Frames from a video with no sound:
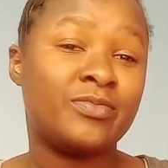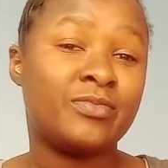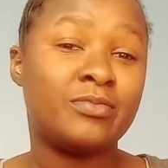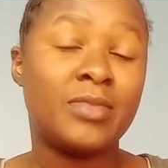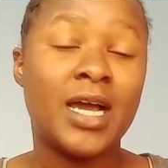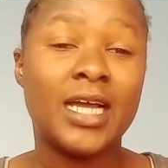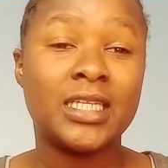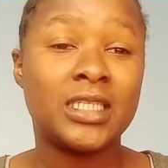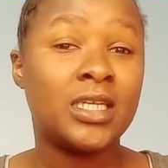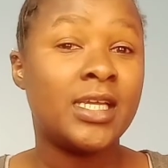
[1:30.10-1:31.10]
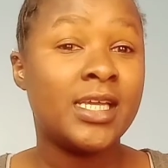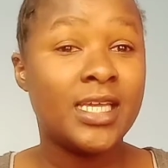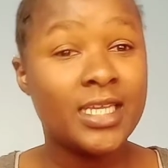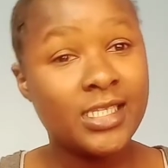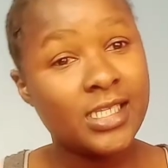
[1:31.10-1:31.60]
but
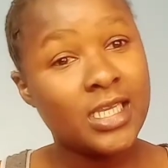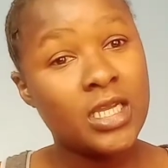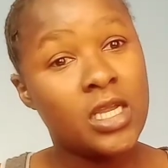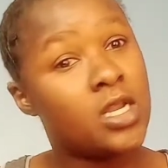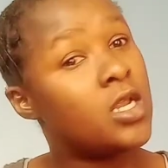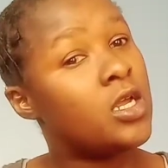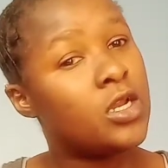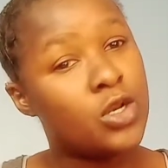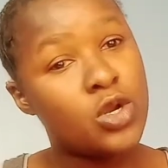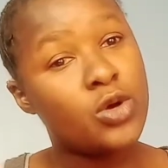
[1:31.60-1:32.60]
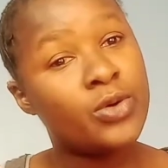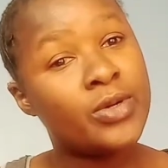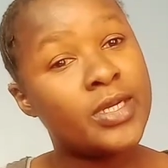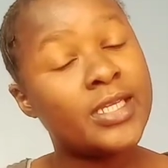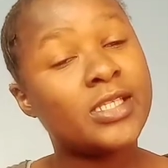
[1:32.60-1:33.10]
easy? No,
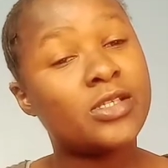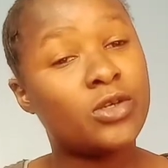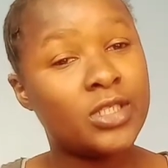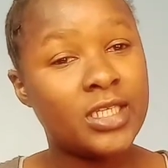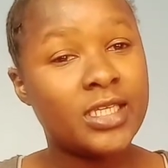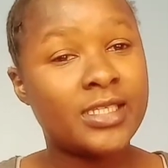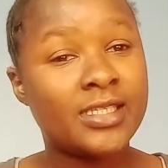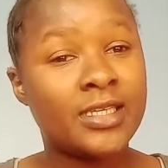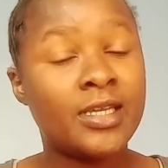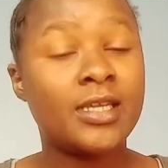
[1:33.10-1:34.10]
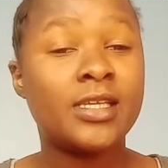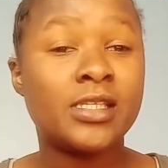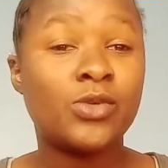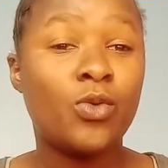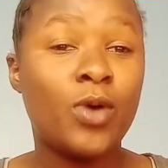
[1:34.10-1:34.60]
it's not easy.
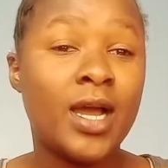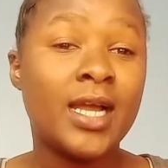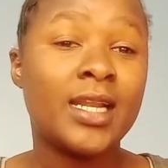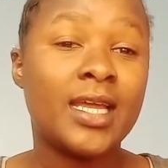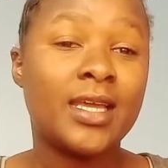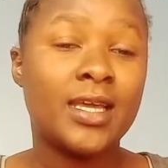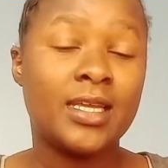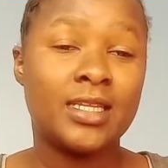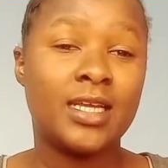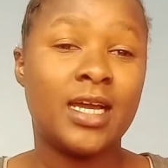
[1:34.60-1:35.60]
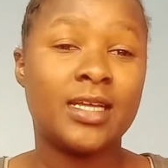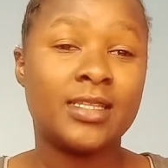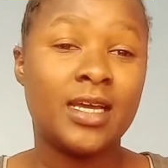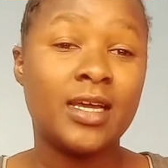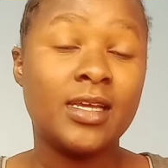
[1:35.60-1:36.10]
It's work like any
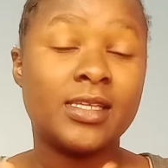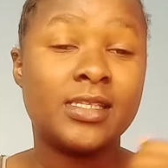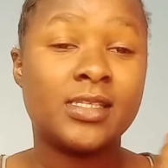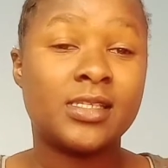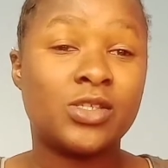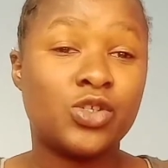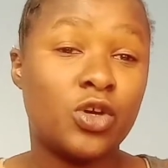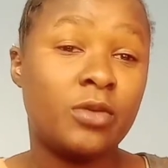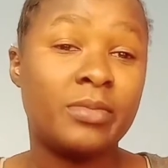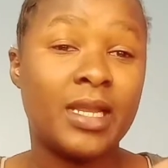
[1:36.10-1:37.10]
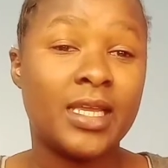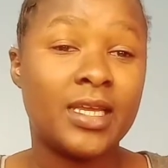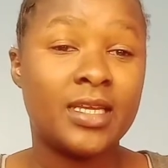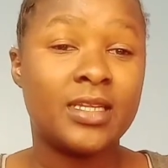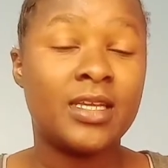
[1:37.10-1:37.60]
other, it's job like
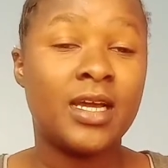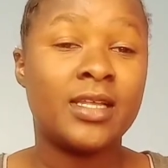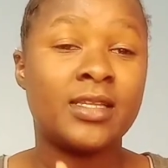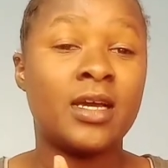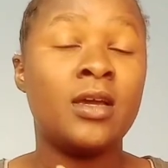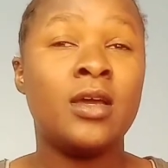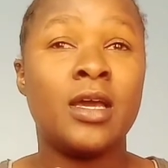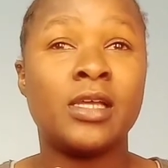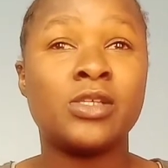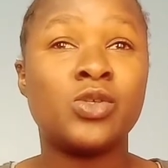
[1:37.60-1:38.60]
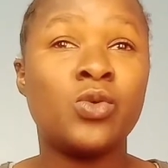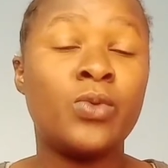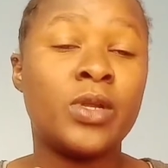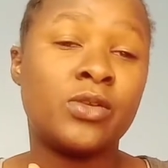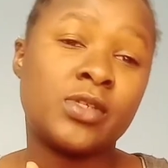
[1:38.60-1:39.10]
any other. And so
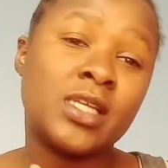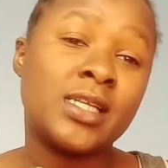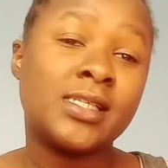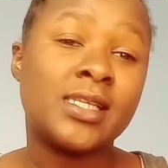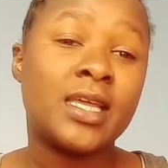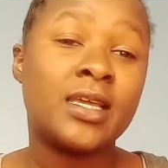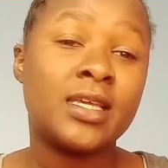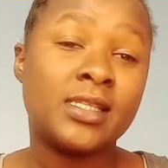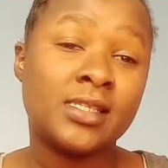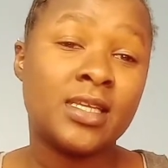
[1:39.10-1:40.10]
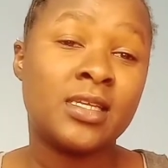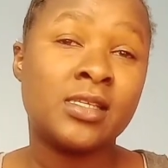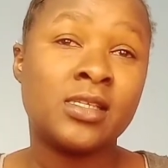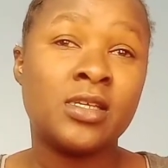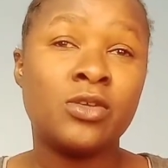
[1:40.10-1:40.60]
when you start saying it's
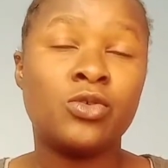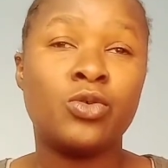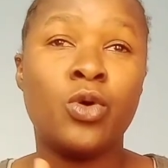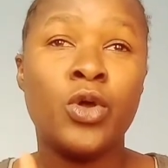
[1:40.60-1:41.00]
easy, you